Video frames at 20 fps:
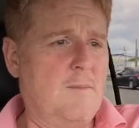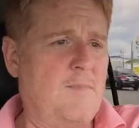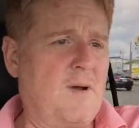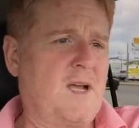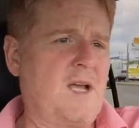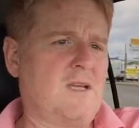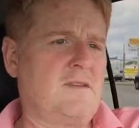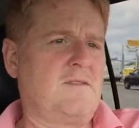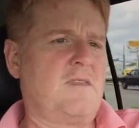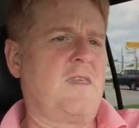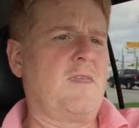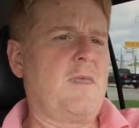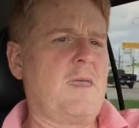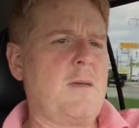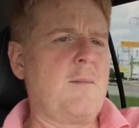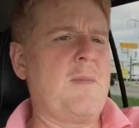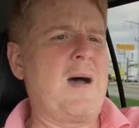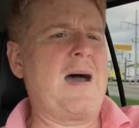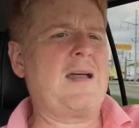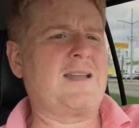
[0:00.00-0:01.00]
because of
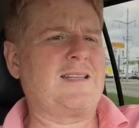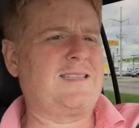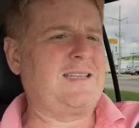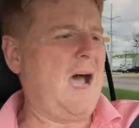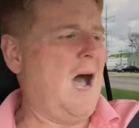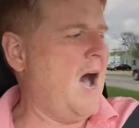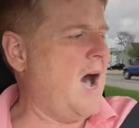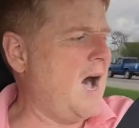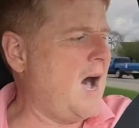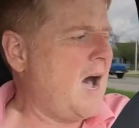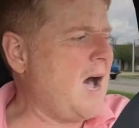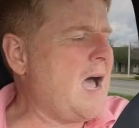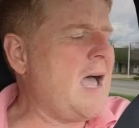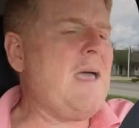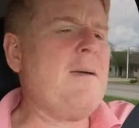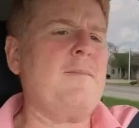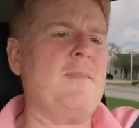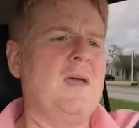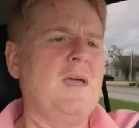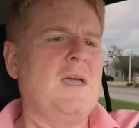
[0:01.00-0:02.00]
the amount of
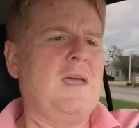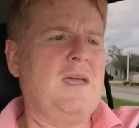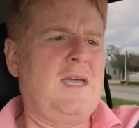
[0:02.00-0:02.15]
time